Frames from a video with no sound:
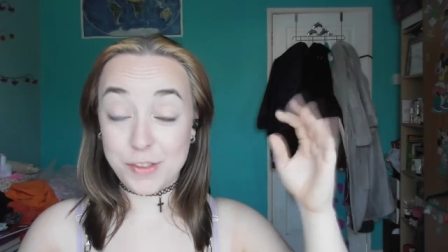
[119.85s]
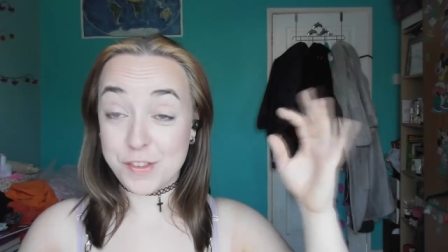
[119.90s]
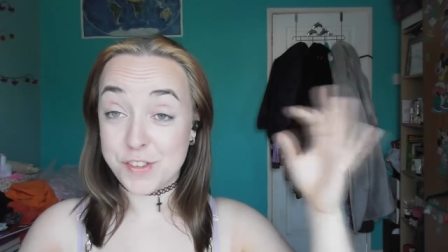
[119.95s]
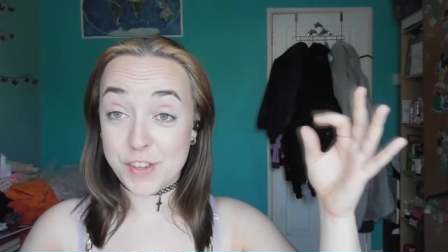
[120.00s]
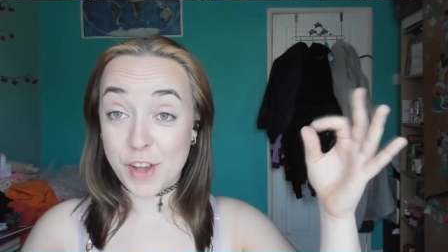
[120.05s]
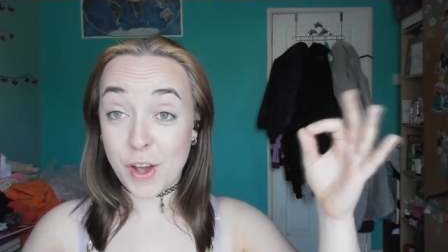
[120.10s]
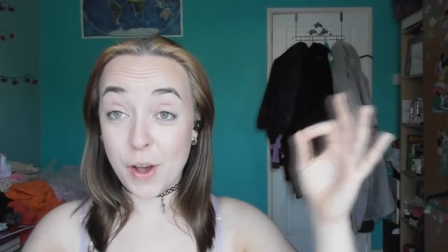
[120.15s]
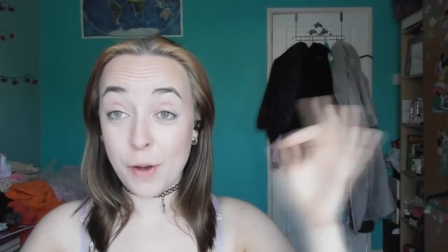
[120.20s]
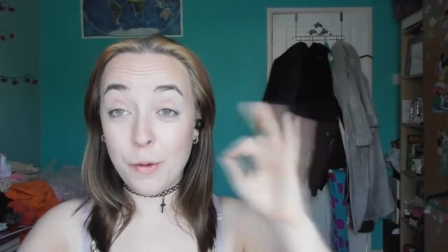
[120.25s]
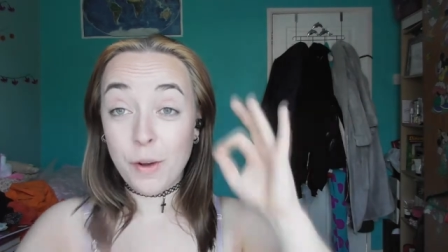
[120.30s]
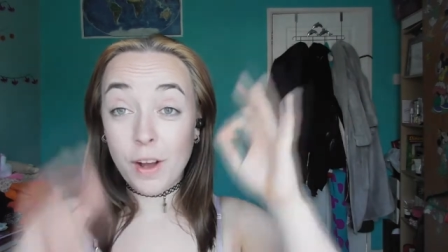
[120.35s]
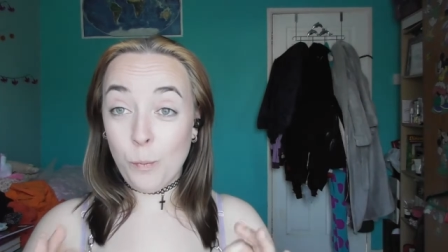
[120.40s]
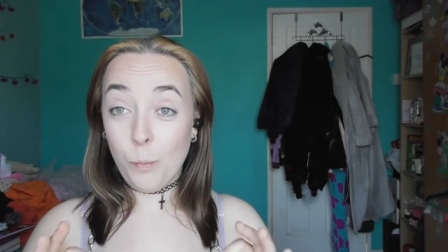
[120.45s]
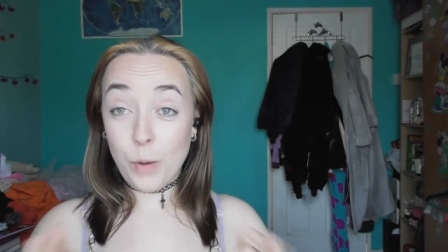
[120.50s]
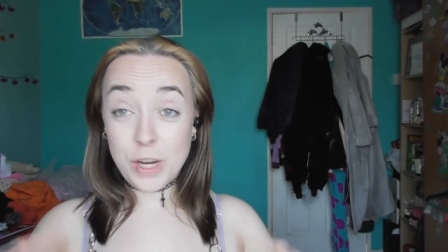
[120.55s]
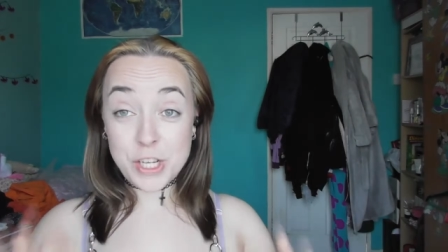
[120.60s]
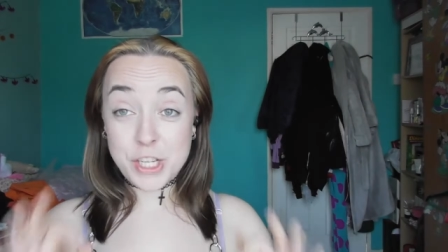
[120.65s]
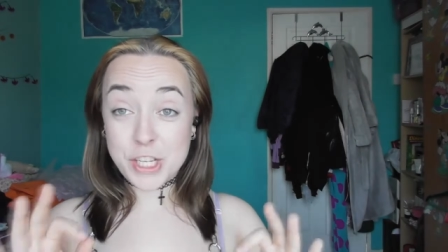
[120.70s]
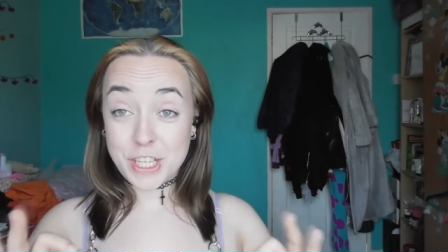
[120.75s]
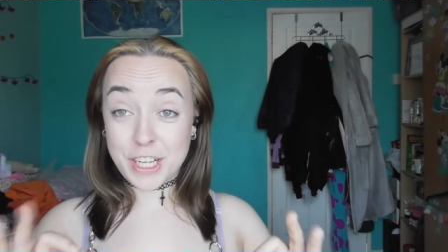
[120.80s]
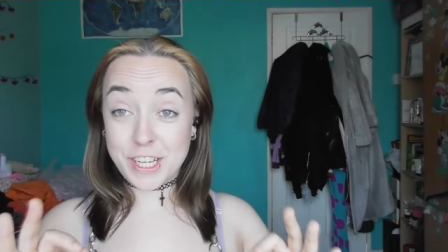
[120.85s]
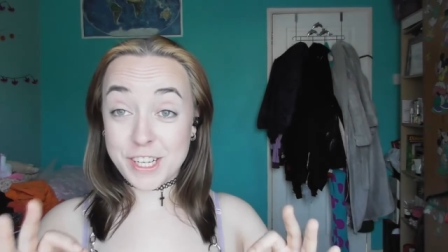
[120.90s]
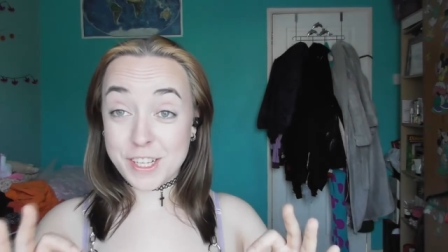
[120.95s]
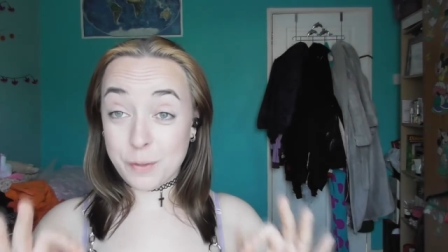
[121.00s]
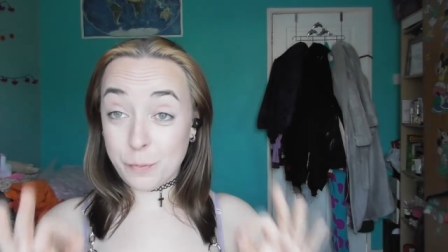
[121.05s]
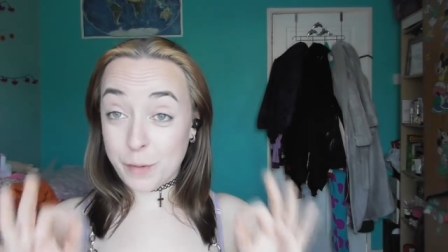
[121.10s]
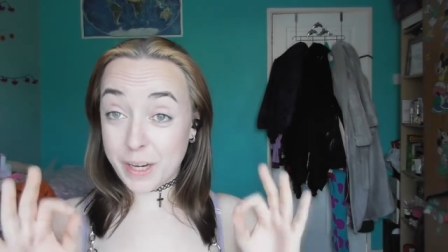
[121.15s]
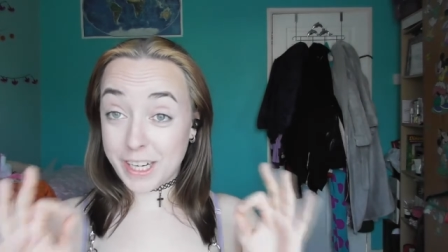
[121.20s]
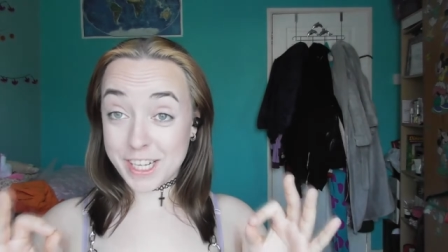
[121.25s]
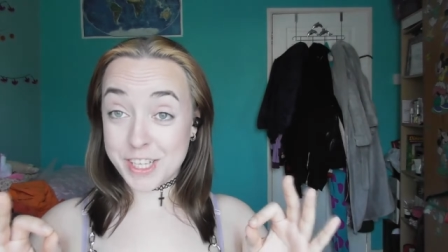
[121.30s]
So we're
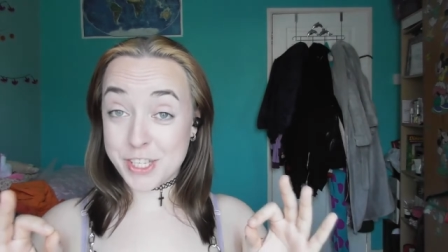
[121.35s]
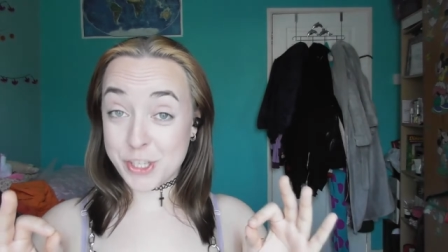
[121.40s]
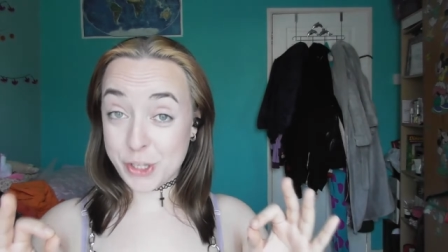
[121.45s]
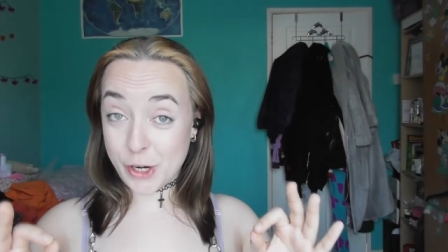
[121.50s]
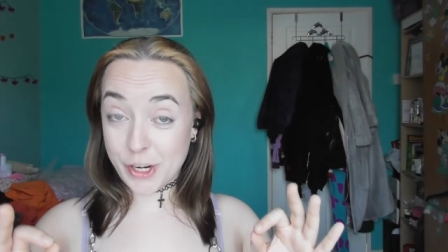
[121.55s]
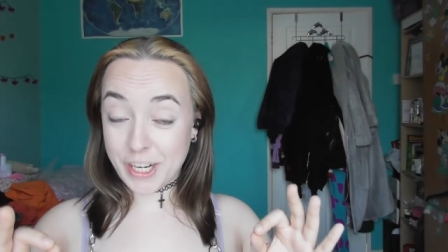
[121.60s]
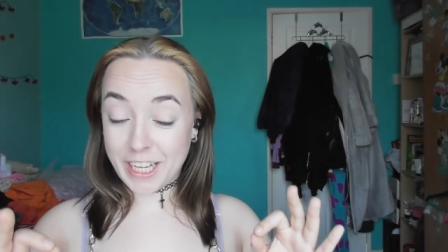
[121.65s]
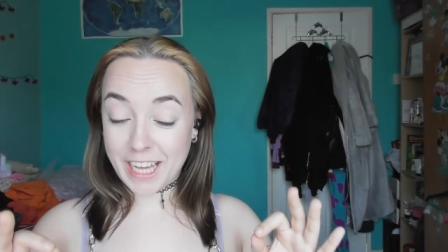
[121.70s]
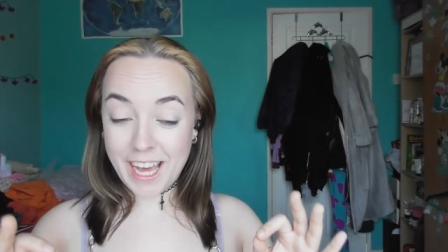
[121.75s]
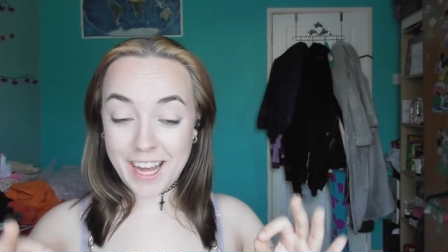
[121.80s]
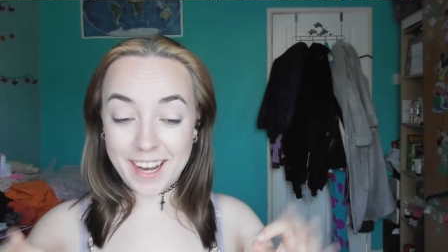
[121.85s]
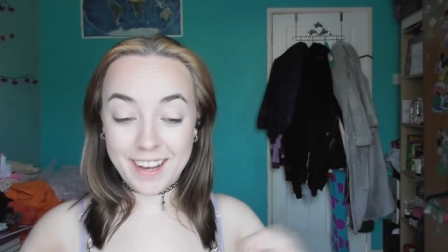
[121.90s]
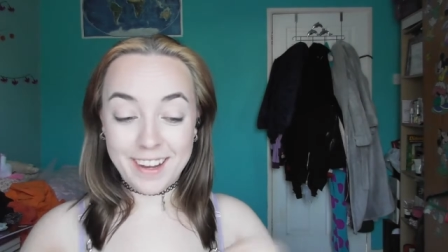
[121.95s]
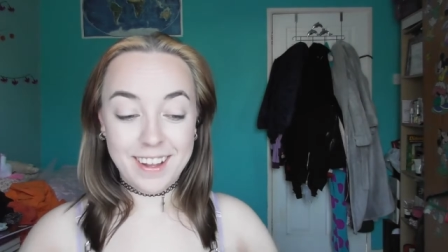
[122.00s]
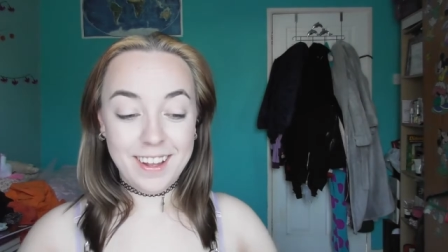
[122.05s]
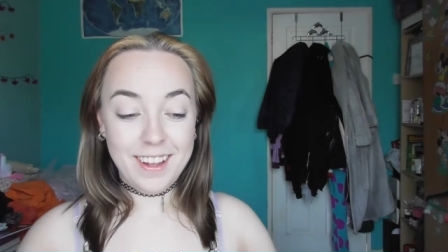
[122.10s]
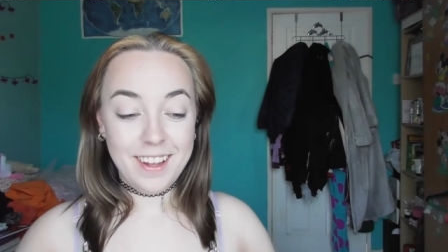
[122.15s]
going to start again.